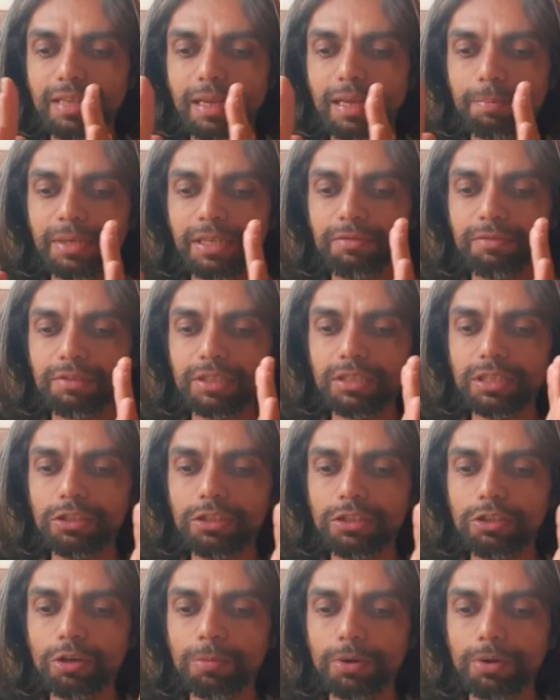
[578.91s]
what is
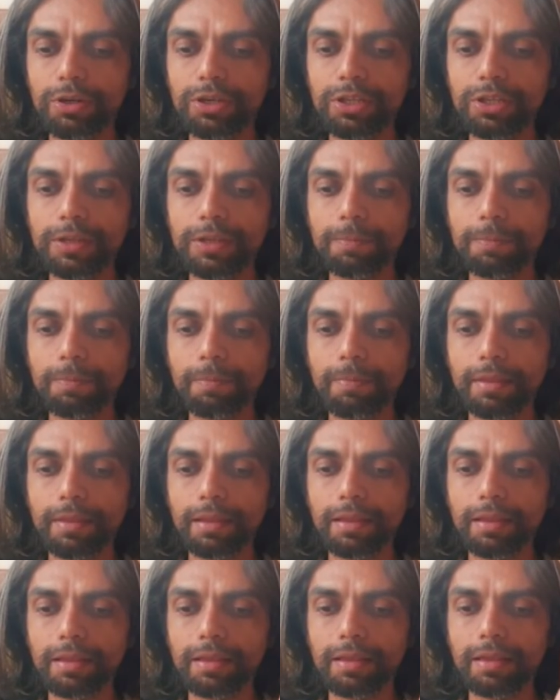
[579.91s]
happening within your
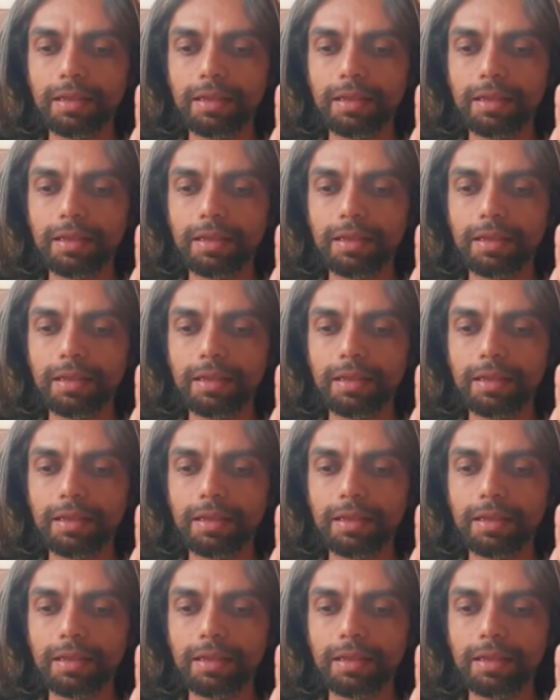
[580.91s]
body.